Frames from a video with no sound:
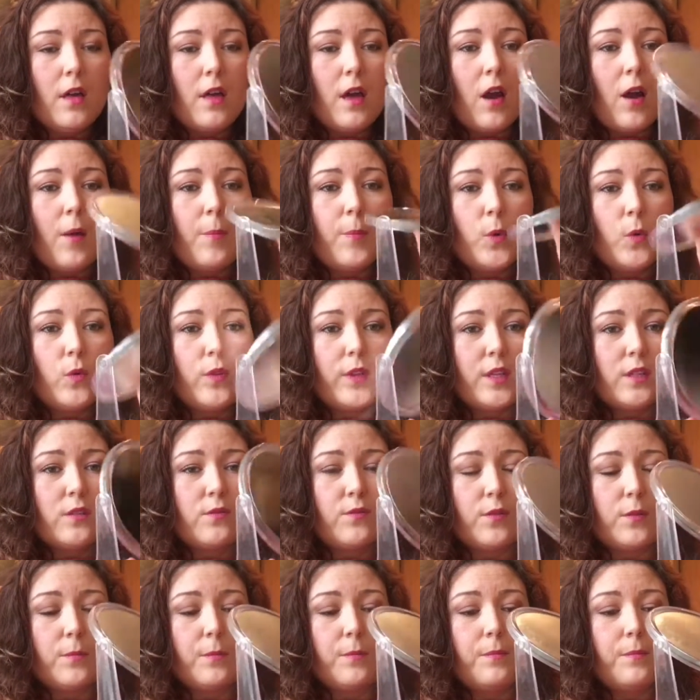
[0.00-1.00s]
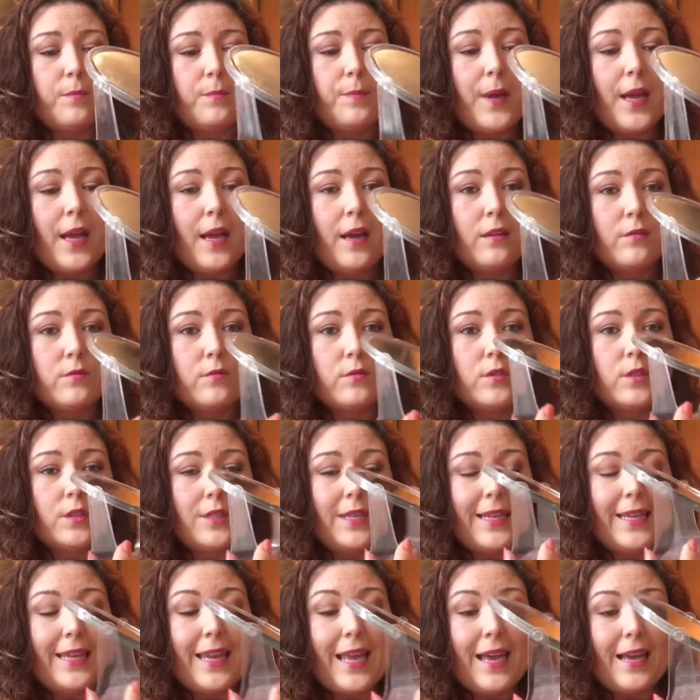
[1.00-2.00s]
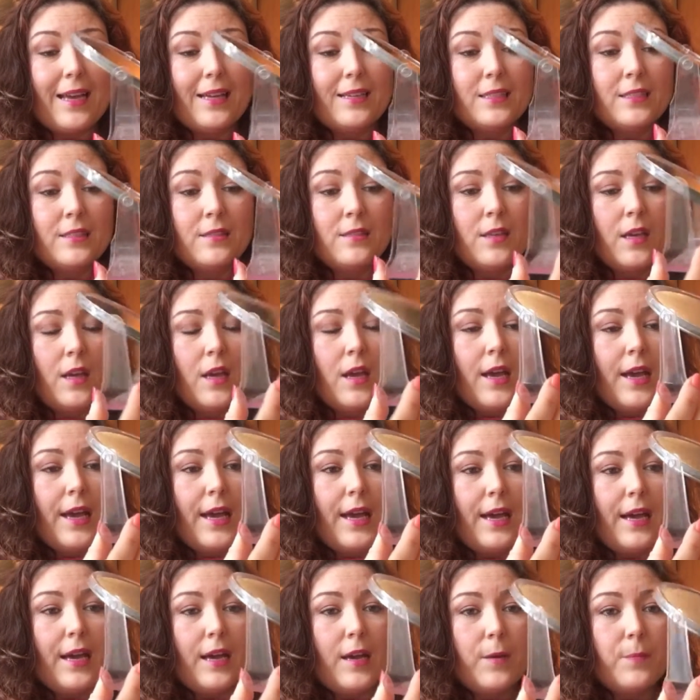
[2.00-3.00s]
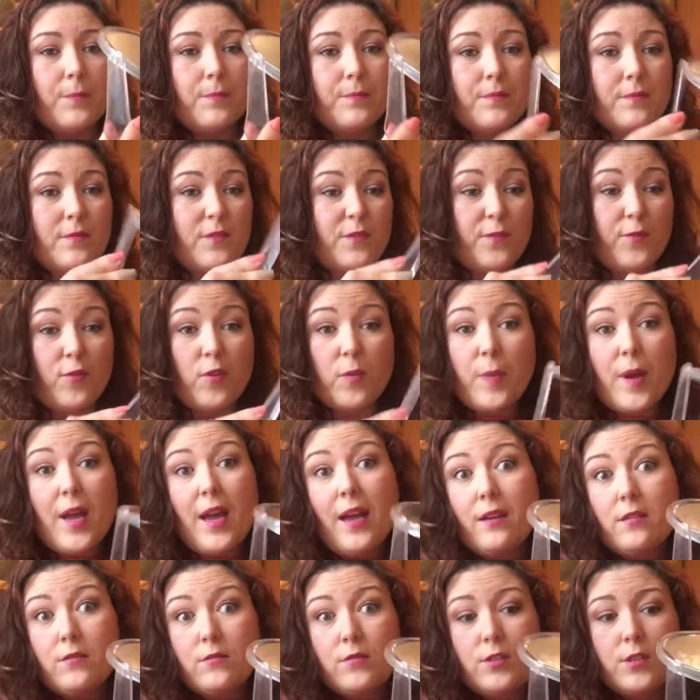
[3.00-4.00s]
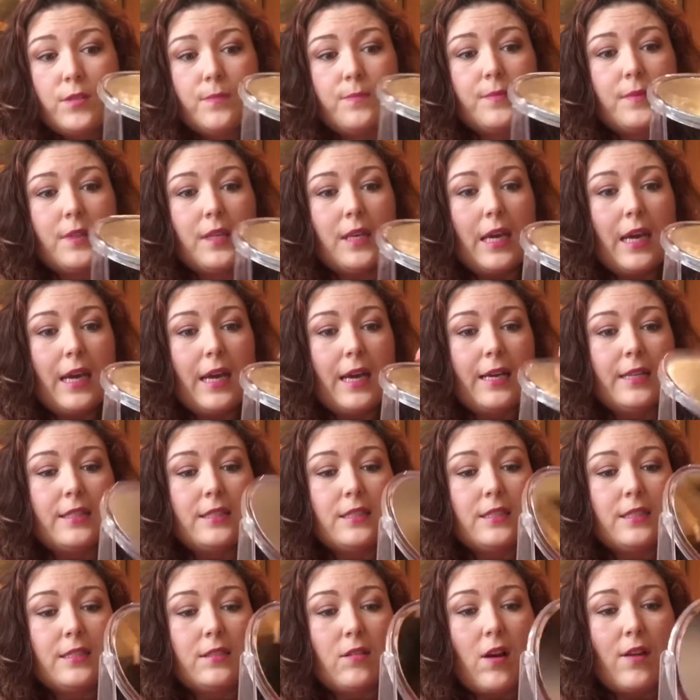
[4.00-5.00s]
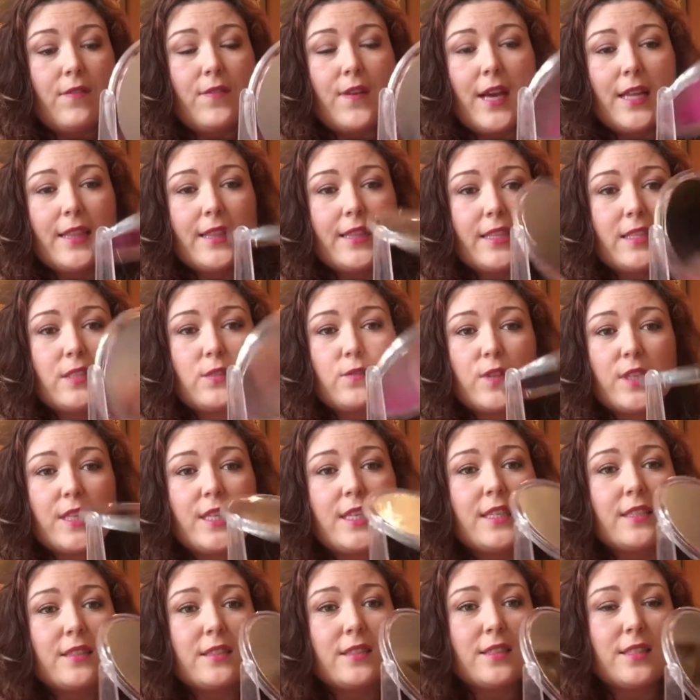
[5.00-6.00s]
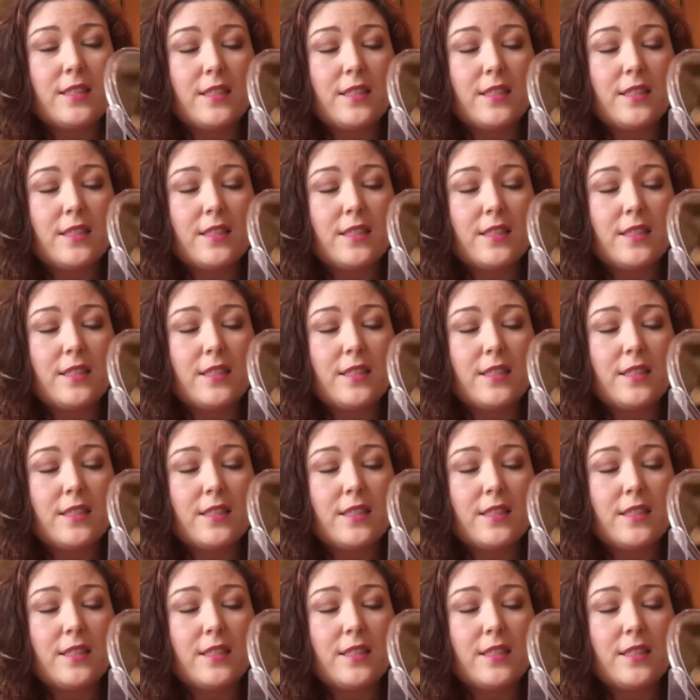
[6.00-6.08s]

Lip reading: I bought this from Poundland for £1, and I've had this for years and